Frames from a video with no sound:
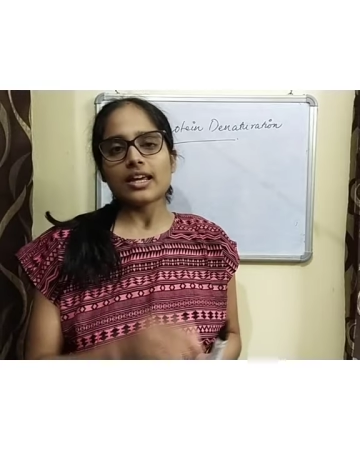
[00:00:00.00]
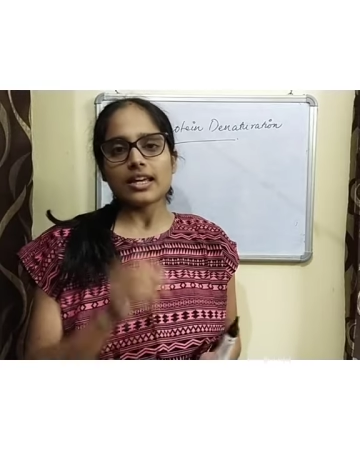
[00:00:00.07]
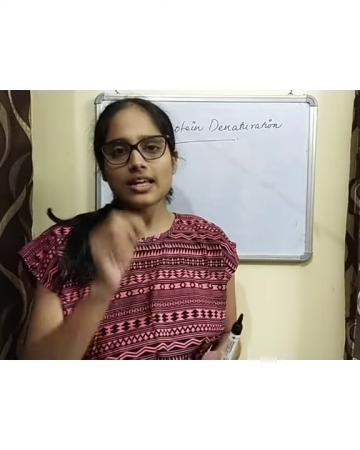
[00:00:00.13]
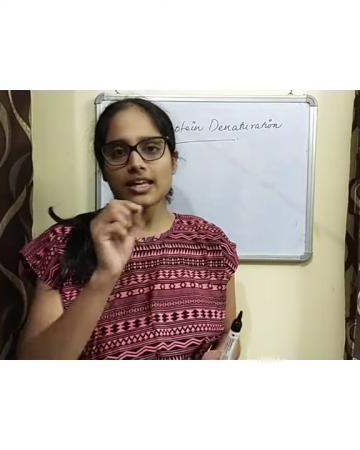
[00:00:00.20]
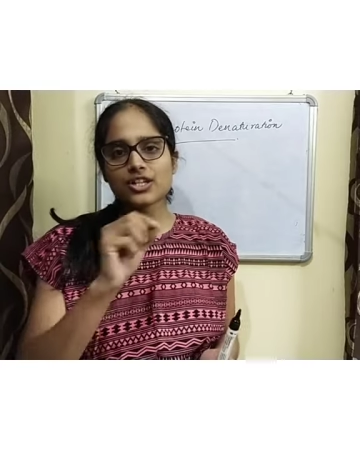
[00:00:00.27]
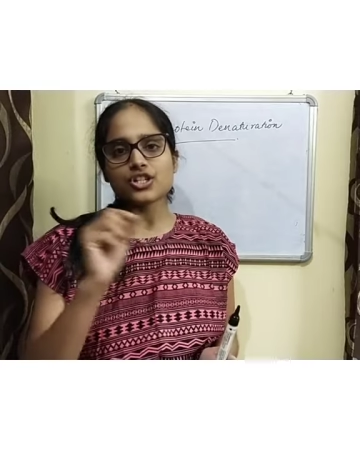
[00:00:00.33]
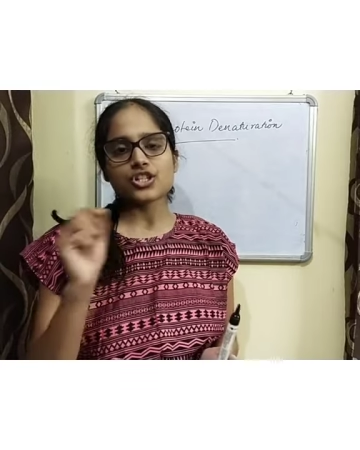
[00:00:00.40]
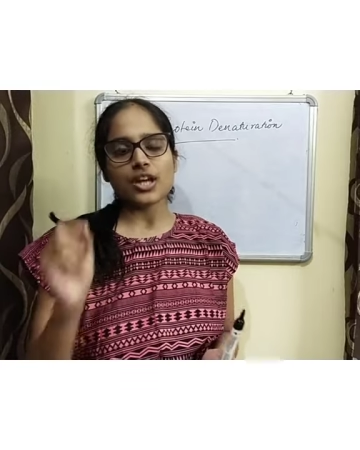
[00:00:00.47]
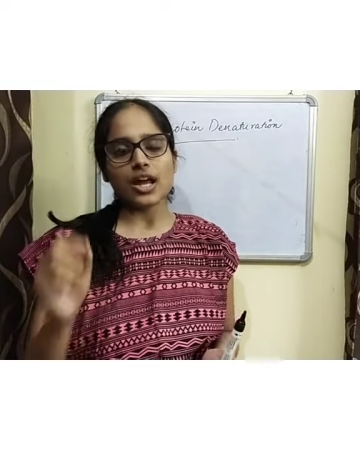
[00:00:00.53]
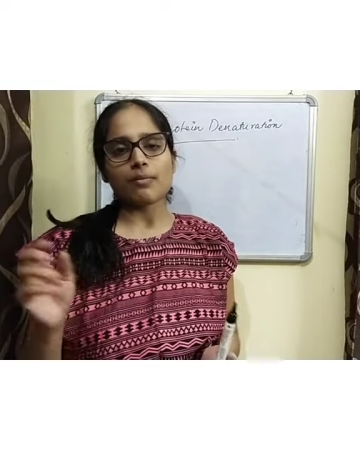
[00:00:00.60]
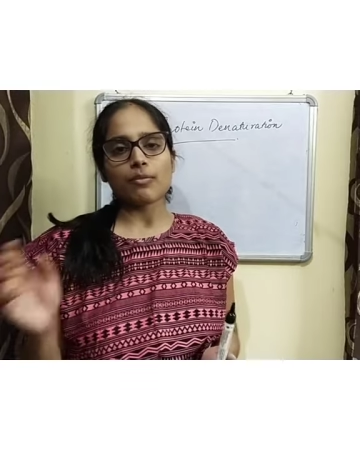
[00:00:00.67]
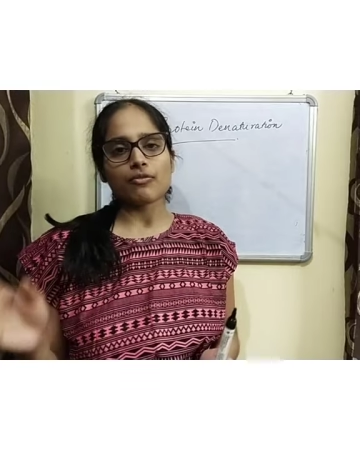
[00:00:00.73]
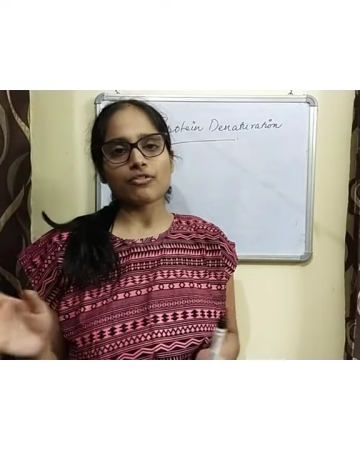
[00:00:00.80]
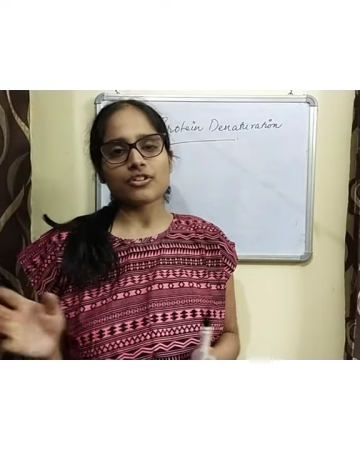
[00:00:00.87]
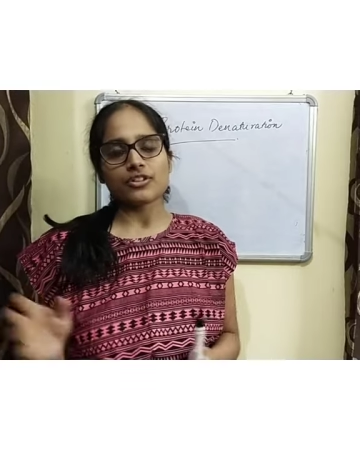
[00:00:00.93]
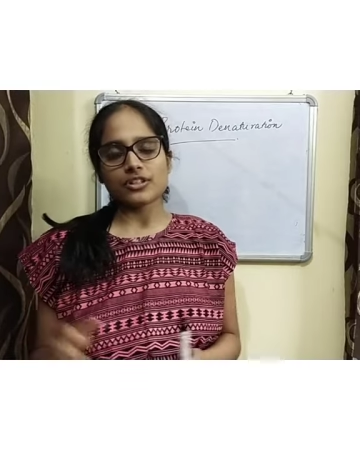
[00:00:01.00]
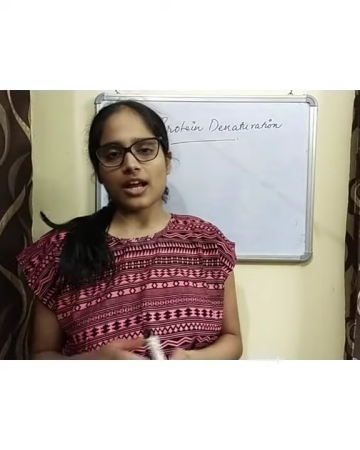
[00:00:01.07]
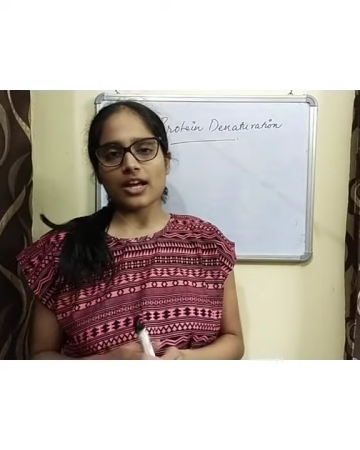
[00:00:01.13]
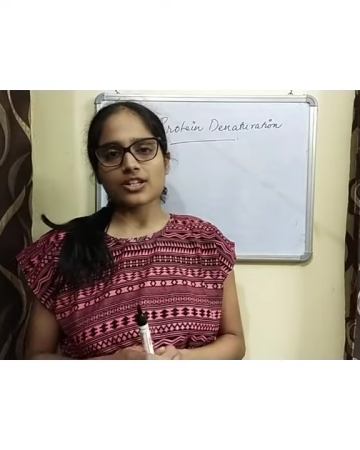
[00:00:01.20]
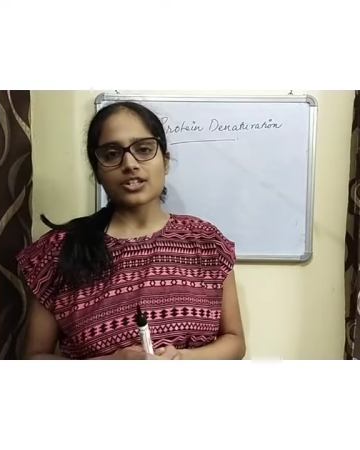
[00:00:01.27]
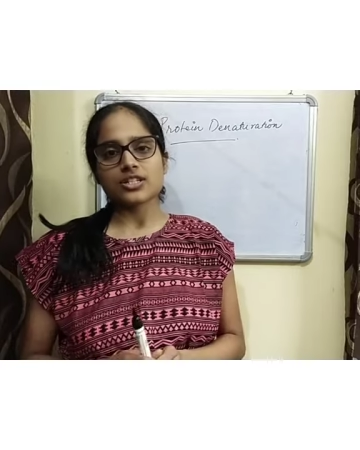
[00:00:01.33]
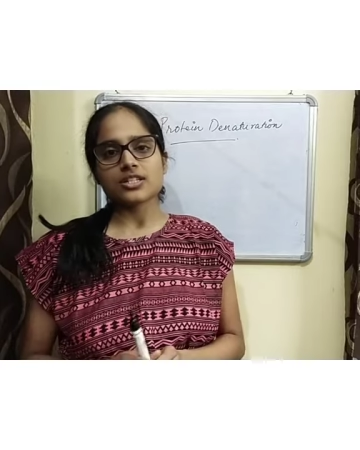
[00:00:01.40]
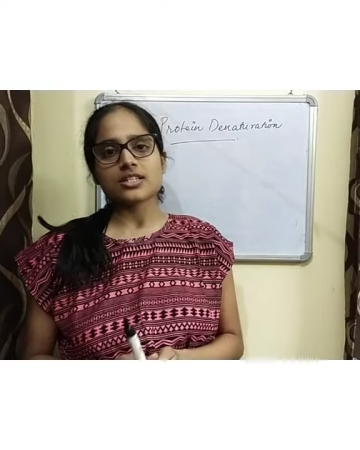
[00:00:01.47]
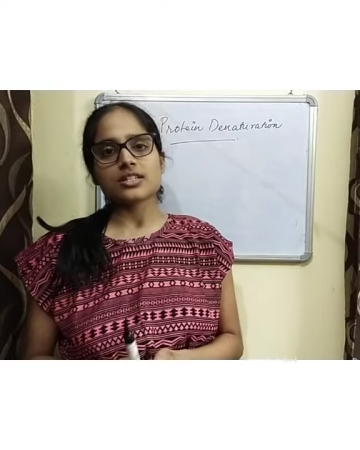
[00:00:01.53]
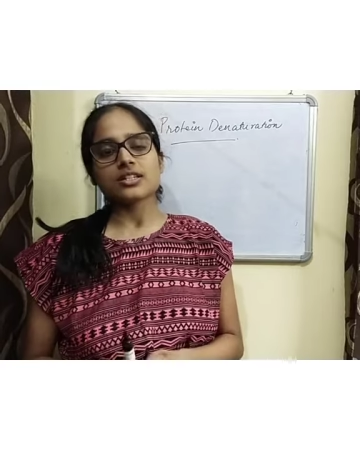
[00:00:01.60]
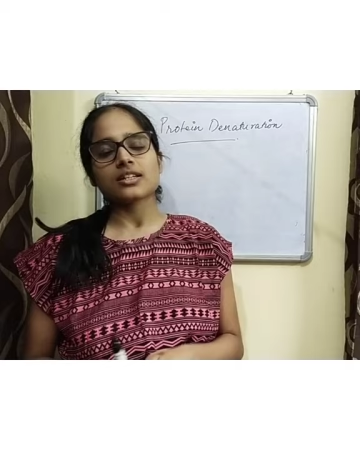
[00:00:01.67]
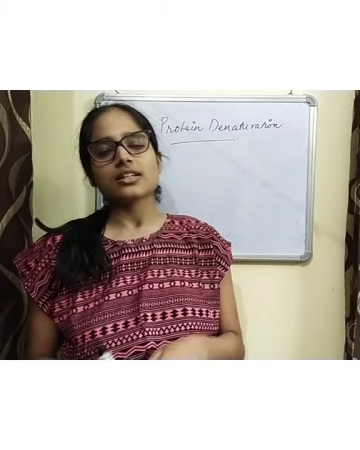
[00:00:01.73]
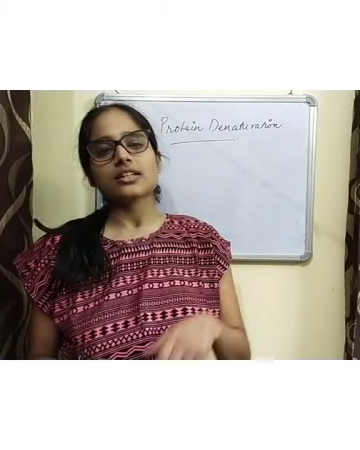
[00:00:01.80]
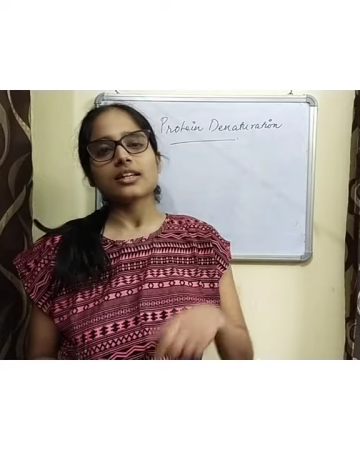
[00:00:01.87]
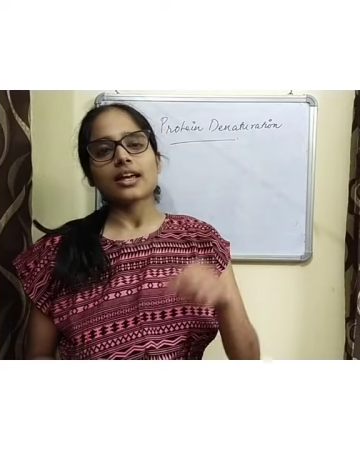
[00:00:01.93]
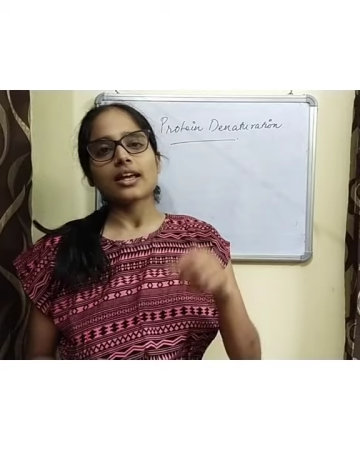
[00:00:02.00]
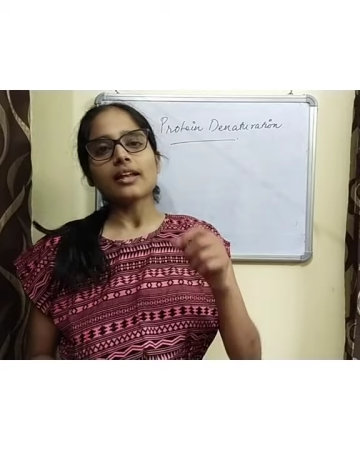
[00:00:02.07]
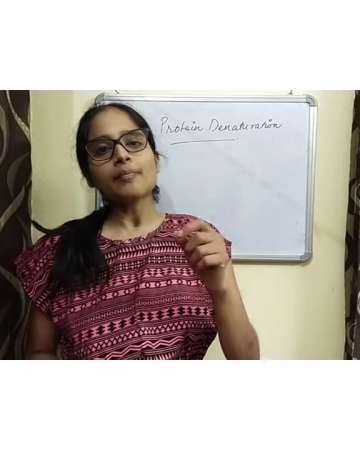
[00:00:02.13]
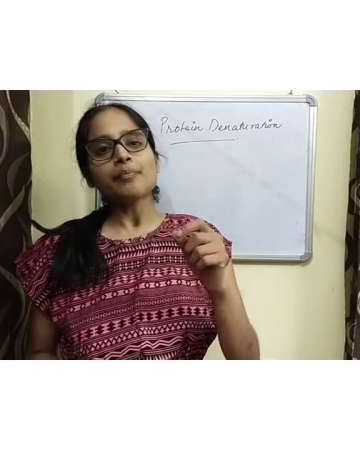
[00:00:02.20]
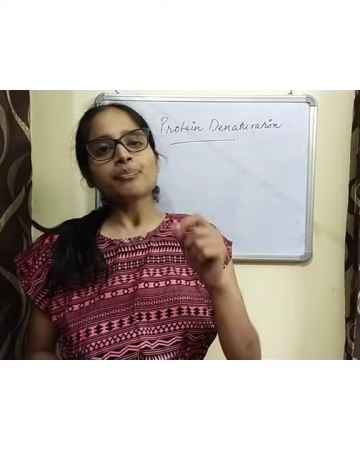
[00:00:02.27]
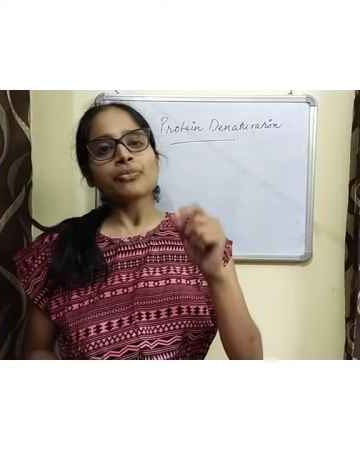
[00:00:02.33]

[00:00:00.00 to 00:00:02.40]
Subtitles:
each type of interactions in detail.